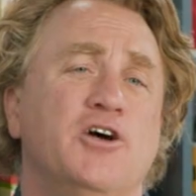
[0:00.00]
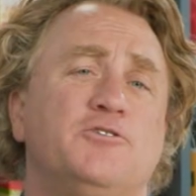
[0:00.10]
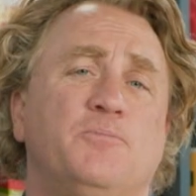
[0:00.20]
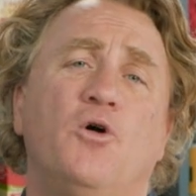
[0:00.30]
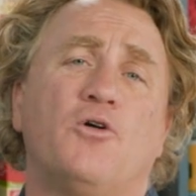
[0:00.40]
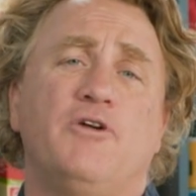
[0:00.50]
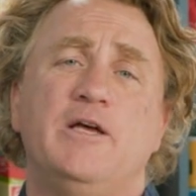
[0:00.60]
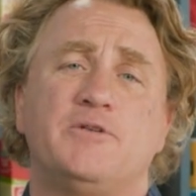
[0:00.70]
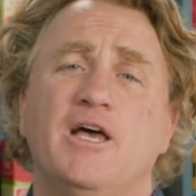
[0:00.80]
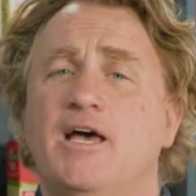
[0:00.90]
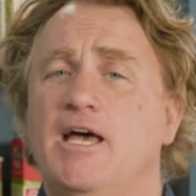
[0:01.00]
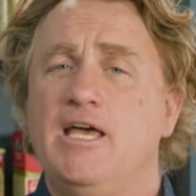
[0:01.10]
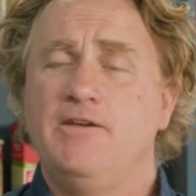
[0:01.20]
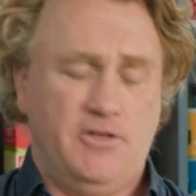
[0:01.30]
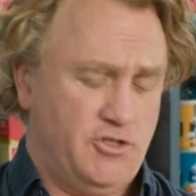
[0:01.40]
those pork ribs
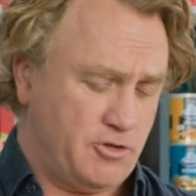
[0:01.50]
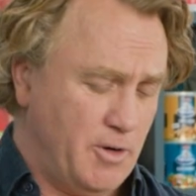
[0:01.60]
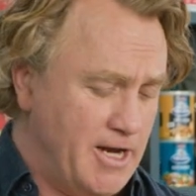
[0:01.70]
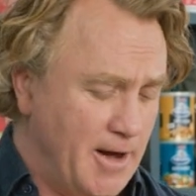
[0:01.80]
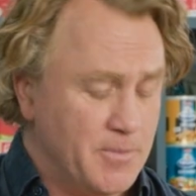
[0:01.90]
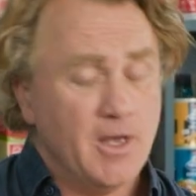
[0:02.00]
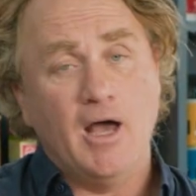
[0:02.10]
even sweeter.